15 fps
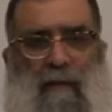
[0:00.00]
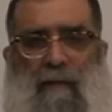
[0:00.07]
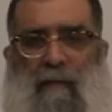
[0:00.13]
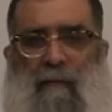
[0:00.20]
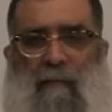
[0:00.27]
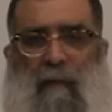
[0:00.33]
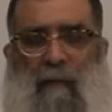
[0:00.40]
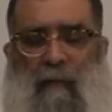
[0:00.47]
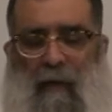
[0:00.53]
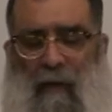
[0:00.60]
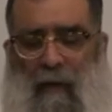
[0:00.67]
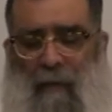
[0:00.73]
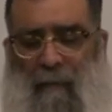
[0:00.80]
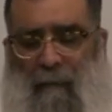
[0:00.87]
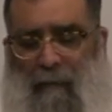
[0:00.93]
this,
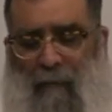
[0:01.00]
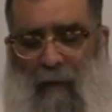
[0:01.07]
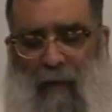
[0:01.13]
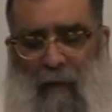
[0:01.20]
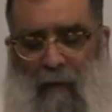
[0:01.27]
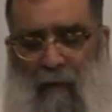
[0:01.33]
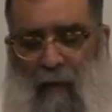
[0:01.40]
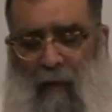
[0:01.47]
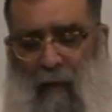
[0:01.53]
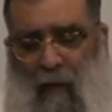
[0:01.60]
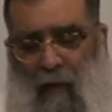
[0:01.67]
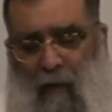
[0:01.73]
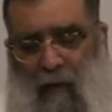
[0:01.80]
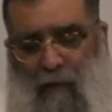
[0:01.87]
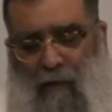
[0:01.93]
Rabotai? Good.
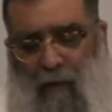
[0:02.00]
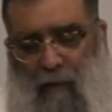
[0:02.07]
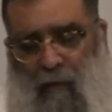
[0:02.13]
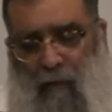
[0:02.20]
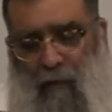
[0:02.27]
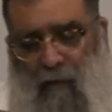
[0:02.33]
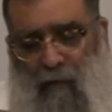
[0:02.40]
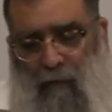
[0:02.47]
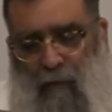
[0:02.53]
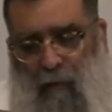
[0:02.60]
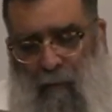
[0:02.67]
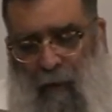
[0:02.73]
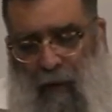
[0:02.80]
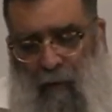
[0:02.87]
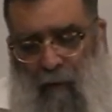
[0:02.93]
So
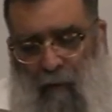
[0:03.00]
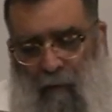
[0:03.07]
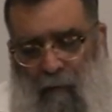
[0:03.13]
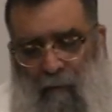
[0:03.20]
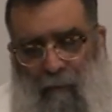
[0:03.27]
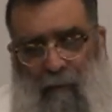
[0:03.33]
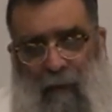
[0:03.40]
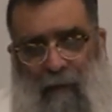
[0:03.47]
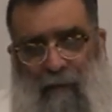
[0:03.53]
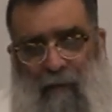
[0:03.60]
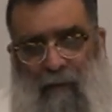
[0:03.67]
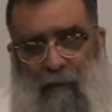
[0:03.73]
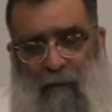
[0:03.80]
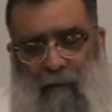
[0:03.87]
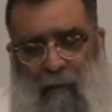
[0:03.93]
tomorrow,
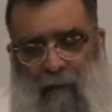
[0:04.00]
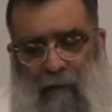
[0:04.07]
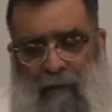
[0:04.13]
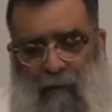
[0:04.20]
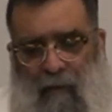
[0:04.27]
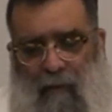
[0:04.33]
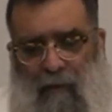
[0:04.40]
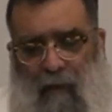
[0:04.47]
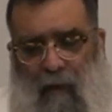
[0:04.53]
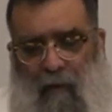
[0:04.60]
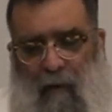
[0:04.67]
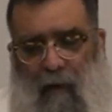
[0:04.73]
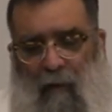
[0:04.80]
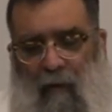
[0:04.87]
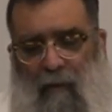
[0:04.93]
Be'ezrat Hashem, tomorrow is Thursday,
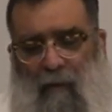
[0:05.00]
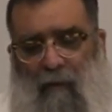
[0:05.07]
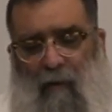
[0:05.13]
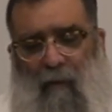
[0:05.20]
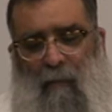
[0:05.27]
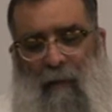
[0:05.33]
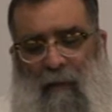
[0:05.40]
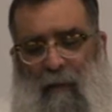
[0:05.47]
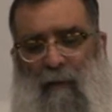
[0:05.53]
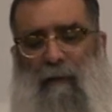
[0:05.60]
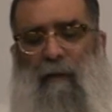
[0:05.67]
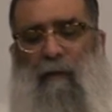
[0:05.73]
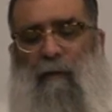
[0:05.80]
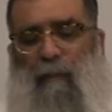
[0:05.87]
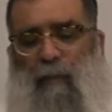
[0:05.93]
we're going to talk about the
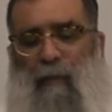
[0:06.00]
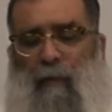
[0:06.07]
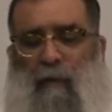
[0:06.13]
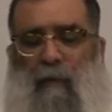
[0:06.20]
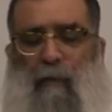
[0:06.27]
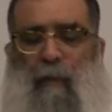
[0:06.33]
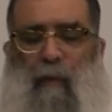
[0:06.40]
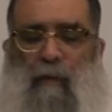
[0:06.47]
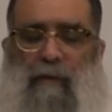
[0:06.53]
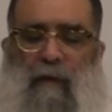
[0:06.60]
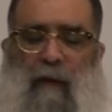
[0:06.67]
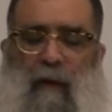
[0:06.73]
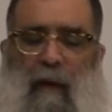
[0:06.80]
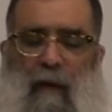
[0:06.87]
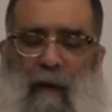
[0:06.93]
third
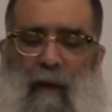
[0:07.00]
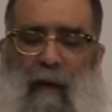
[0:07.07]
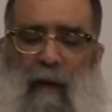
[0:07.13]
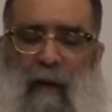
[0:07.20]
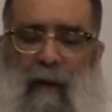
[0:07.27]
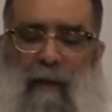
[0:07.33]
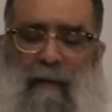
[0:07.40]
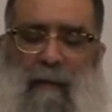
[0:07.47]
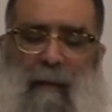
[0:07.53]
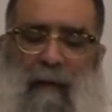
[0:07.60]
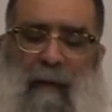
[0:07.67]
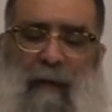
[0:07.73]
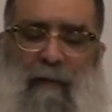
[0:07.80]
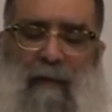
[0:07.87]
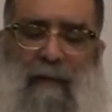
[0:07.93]
portion here. It's
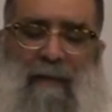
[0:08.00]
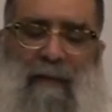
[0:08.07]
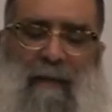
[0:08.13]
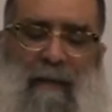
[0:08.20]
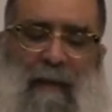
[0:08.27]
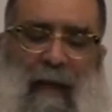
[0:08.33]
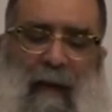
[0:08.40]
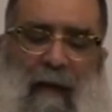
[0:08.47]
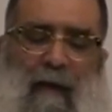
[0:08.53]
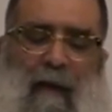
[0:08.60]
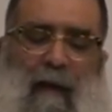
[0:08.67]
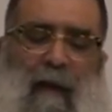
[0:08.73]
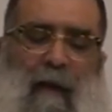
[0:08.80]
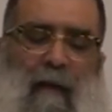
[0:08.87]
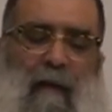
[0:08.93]
about giving
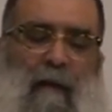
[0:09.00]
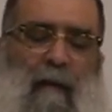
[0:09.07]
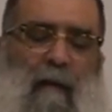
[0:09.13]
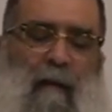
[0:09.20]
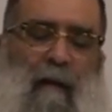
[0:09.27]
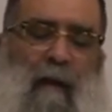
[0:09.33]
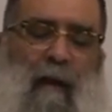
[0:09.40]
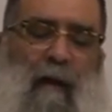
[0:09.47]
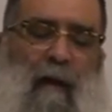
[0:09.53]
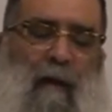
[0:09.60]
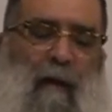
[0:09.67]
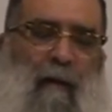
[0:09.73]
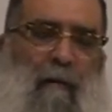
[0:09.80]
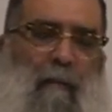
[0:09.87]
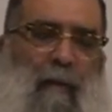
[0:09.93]

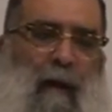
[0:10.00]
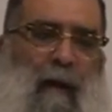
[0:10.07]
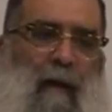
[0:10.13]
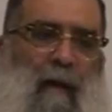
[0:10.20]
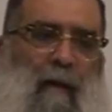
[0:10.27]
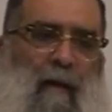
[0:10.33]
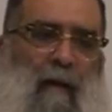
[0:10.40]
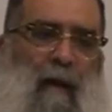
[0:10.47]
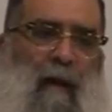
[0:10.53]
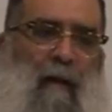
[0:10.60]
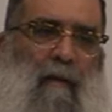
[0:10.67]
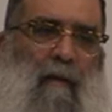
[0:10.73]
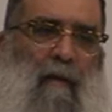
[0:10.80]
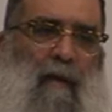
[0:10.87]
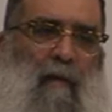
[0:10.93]
tzedakah by
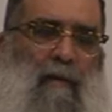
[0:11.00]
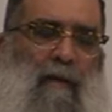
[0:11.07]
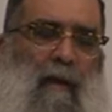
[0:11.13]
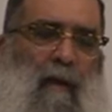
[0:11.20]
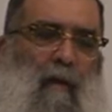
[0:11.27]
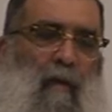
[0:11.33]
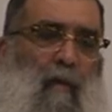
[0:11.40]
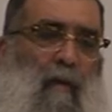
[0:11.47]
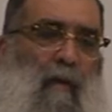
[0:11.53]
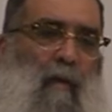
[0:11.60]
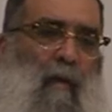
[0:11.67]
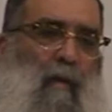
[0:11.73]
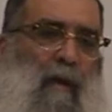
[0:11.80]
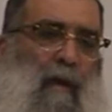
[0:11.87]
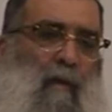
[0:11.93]
and using
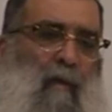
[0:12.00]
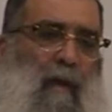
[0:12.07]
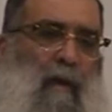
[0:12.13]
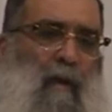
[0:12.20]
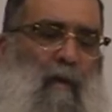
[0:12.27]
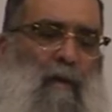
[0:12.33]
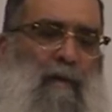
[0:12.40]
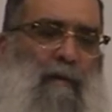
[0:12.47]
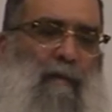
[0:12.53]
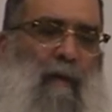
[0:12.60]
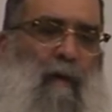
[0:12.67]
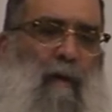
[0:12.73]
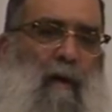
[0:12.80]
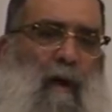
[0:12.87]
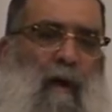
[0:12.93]
who can we use
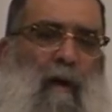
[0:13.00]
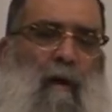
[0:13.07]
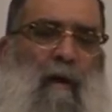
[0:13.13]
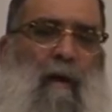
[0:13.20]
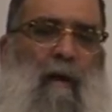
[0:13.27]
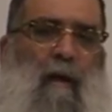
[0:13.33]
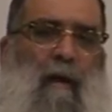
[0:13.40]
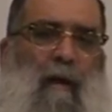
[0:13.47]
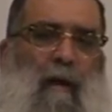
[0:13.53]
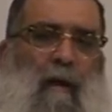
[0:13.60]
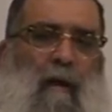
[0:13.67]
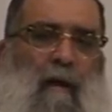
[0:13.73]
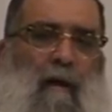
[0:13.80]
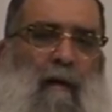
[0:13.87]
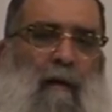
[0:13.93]
for
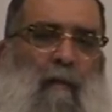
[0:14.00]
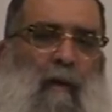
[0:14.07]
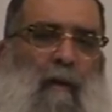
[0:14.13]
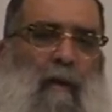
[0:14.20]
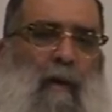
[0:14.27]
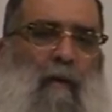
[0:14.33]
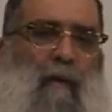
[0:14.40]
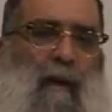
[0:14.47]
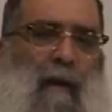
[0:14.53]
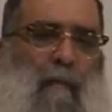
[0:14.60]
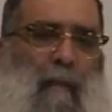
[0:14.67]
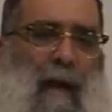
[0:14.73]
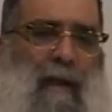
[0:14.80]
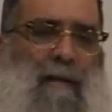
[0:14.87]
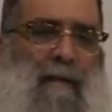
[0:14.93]
what we call
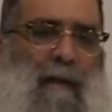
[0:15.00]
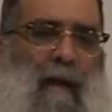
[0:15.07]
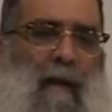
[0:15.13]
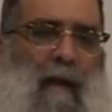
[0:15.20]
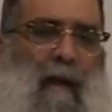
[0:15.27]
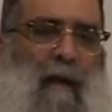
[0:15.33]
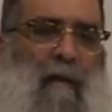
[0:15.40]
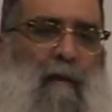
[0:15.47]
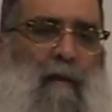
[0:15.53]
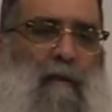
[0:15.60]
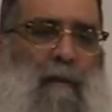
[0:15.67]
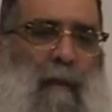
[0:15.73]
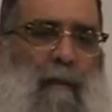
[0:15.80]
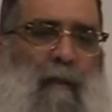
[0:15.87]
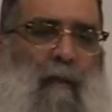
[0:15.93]
gabay tzedakah, those
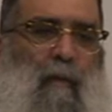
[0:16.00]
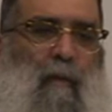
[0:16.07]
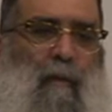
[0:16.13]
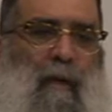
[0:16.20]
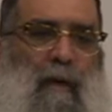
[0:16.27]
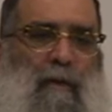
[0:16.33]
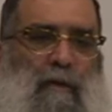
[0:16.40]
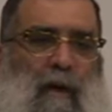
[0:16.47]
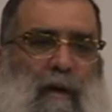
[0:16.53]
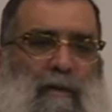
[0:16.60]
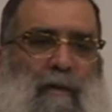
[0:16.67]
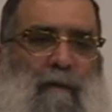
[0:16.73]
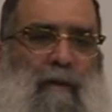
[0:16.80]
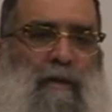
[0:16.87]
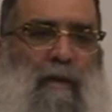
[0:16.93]
people who will be in charge
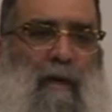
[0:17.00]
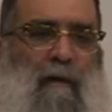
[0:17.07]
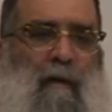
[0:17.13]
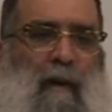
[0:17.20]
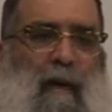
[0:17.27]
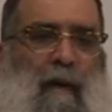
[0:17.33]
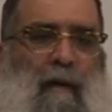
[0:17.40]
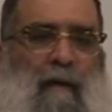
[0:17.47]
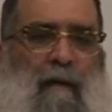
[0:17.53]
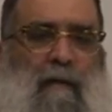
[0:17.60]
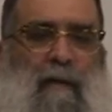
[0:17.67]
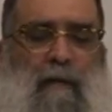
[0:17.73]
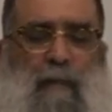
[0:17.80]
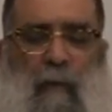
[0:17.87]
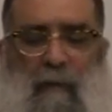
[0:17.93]
of the charity and
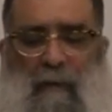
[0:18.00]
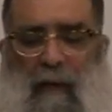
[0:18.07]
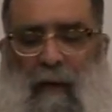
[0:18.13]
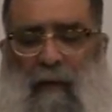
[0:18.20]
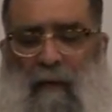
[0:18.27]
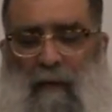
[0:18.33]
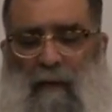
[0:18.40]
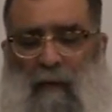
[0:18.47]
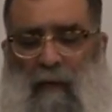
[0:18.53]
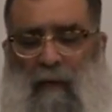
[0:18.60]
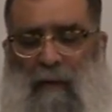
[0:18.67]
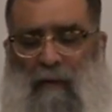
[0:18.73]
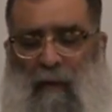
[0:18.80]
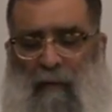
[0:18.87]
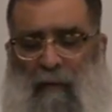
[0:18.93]
disposing it and so on
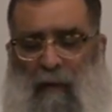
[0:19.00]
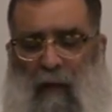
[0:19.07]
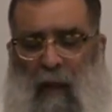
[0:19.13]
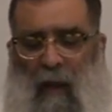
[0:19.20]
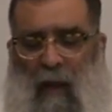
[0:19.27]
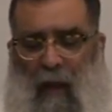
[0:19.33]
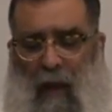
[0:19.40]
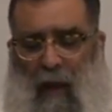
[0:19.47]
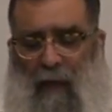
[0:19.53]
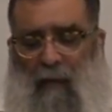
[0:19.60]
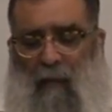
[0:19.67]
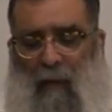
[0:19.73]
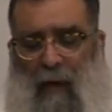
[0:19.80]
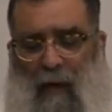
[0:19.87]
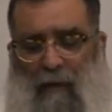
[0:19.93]
and so forth. How
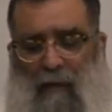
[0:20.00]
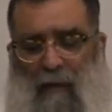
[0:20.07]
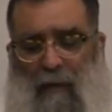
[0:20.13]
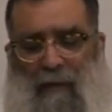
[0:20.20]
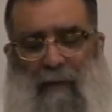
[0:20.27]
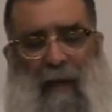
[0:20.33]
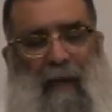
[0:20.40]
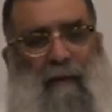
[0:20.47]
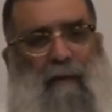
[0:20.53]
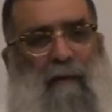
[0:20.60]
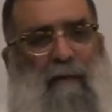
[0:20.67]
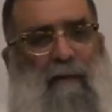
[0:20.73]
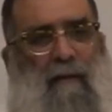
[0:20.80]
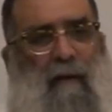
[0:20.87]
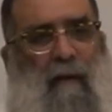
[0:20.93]
do we actually take
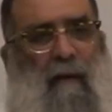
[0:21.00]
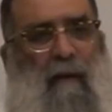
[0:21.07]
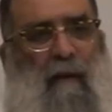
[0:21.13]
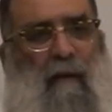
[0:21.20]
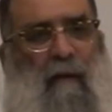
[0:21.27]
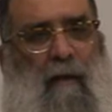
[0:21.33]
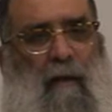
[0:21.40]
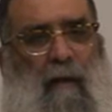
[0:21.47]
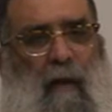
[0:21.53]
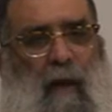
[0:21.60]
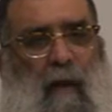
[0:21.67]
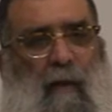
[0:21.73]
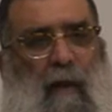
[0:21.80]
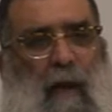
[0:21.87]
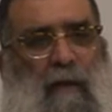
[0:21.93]
this, how
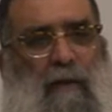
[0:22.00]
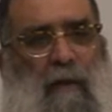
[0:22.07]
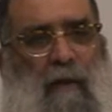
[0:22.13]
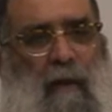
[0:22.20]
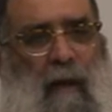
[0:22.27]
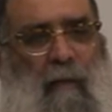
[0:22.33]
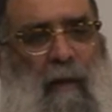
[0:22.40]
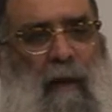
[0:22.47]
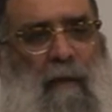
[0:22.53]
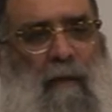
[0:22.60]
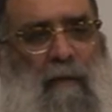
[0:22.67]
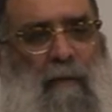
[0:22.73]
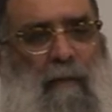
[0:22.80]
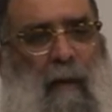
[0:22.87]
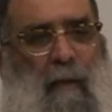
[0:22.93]
do we actually nominate
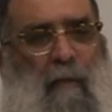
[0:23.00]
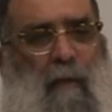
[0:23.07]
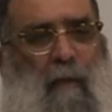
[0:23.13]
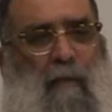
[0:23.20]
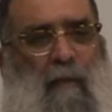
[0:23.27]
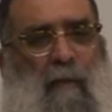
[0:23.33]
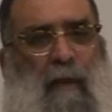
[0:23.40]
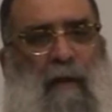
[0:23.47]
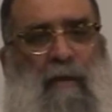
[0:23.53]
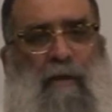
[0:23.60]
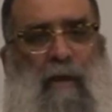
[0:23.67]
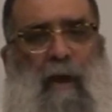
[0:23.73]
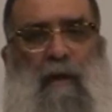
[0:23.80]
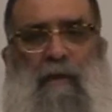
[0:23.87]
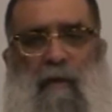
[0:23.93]
these people to be in
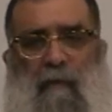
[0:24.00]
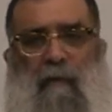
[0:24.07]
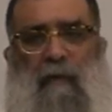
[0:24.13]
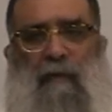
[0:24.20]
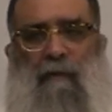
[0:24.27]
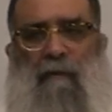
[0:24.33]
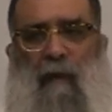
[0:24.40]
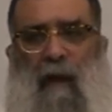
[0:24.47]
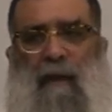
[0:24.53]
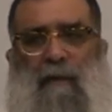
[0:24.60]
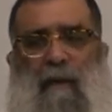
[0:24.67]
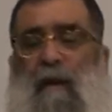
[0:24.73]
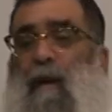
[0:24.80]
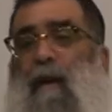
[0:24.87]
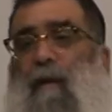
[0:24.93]
charge of those
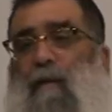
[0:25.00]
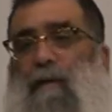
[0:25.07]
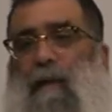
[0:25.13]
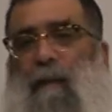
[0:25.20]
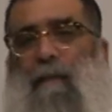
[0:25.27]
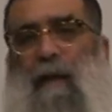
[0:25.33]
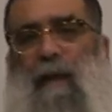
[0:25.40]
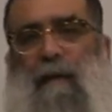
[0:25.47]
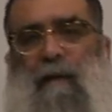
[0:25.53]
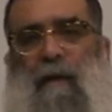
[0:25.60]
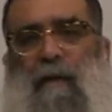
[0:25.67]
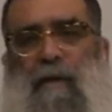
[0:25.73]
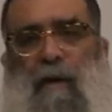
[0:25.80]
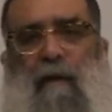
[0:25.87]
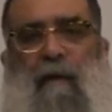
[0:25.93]
funds? Because sometimes in
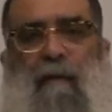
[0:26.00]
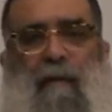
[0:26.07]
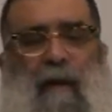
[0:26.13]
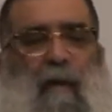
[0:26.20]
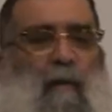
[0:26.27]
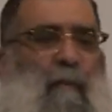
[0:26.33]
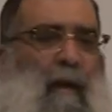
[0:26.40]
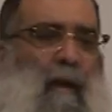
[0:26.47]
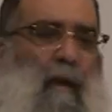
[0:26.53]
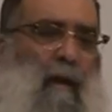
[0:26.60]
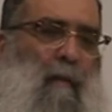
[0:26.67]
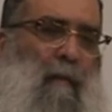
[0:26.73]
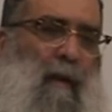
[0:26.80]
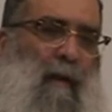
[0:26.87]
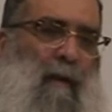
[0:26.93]
the charity fund could be a
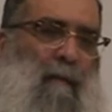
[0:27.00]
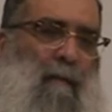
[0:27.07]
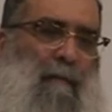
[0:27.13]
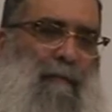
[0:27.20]
lot of money.